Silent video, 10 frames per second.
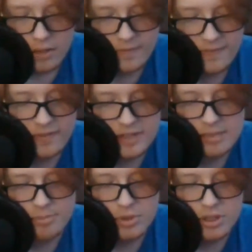
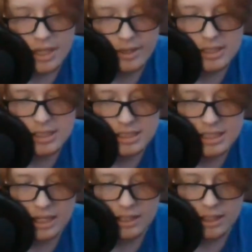15% I think this is
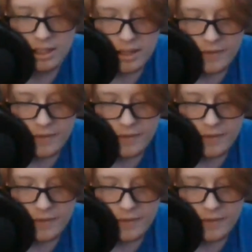daily